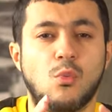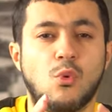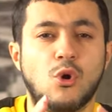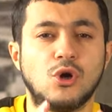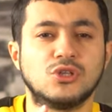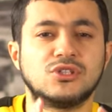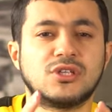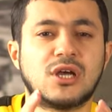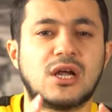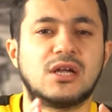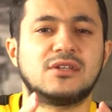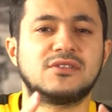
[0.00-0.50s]

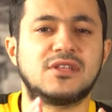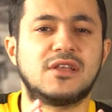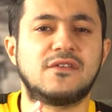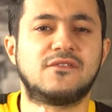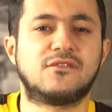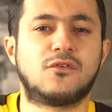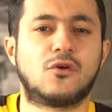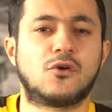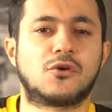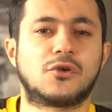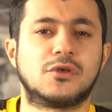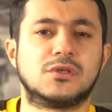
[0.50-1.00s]
what are they
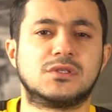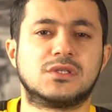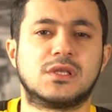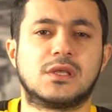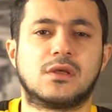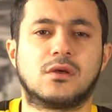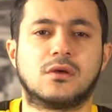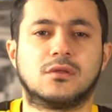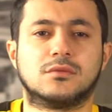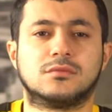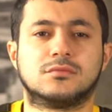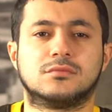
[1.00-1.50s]

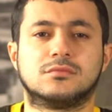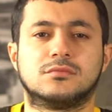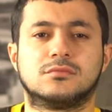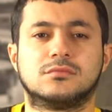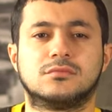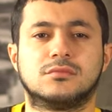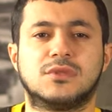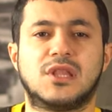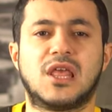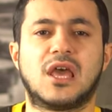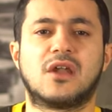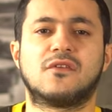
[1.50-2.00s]
focusing on?
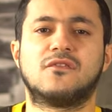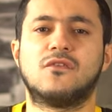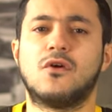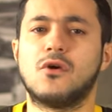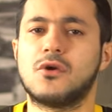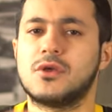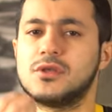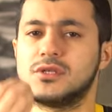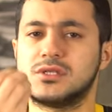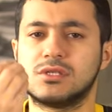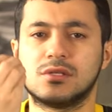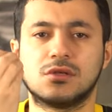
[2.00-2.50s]
They are
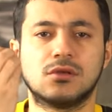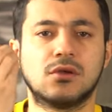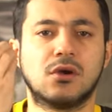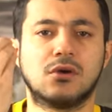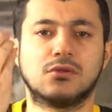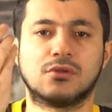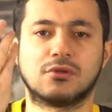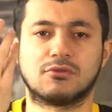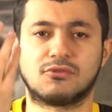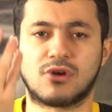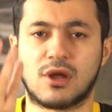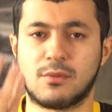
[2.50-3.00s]
focusing
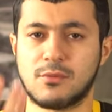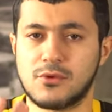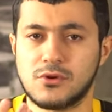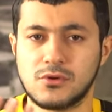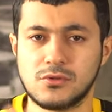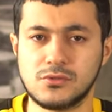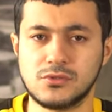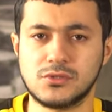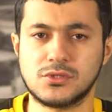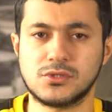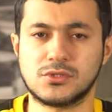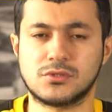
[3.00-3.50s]
on grammar
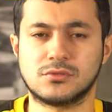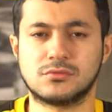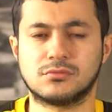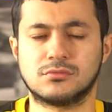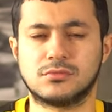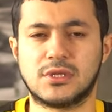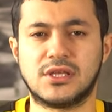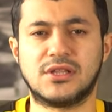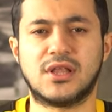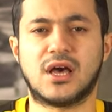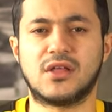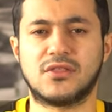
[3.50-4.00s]
rules.
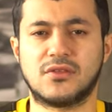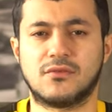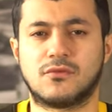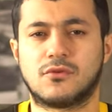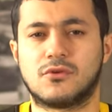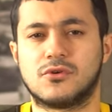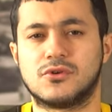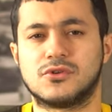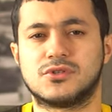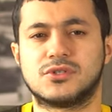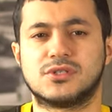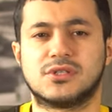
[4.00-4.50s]
In other
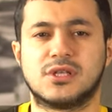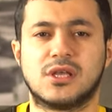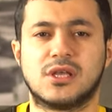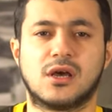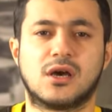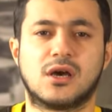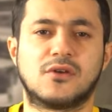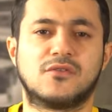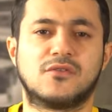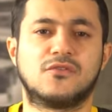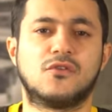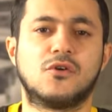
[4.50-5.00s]
words, they
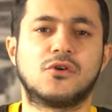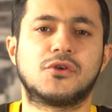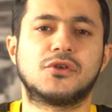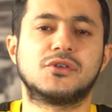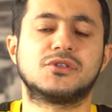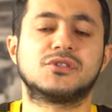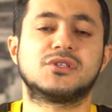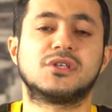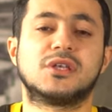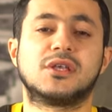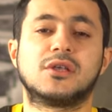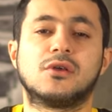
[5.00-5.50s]
are
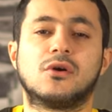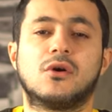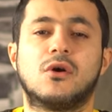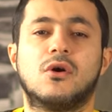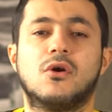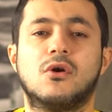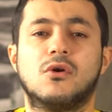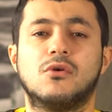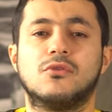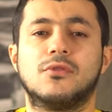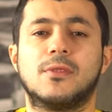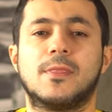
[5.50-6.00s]
focusing
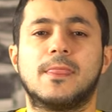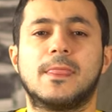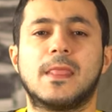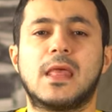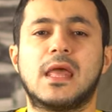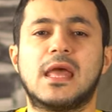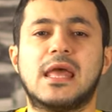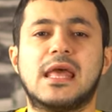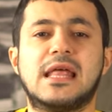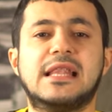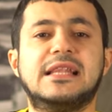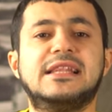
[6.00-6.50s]
on
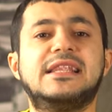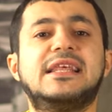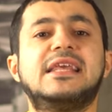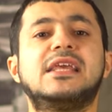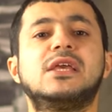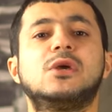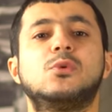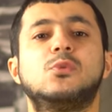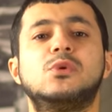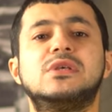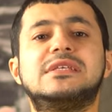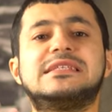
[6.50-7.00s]

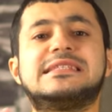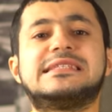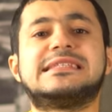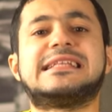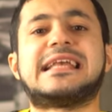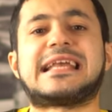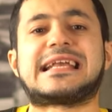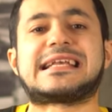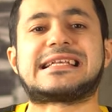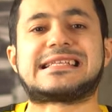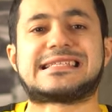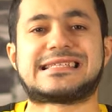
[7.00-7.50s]

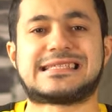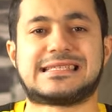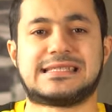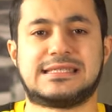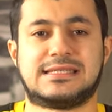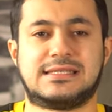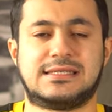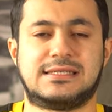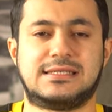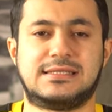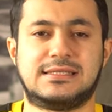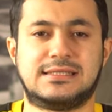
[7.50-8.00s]

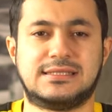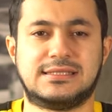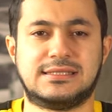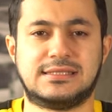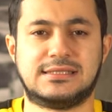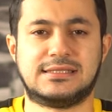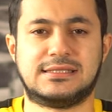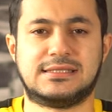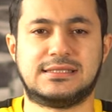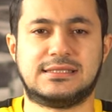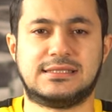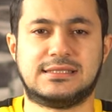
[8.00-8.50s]
linguistics
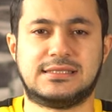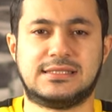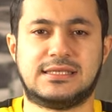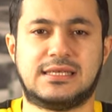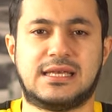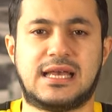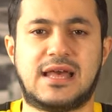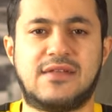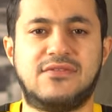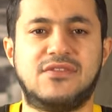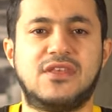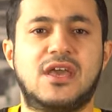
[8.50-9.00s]

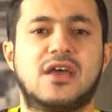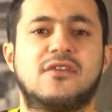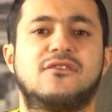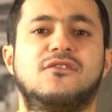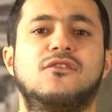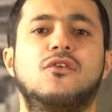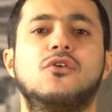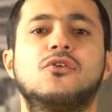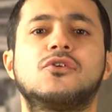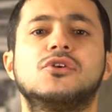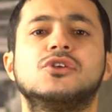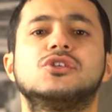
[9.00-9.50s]
and they are
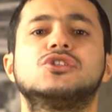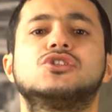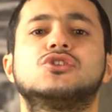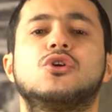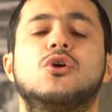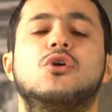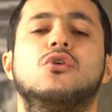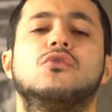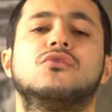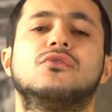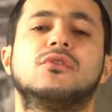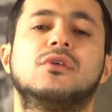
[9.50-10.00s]
focused
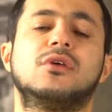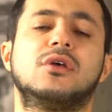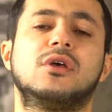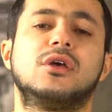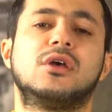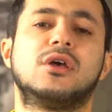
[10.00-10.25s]
on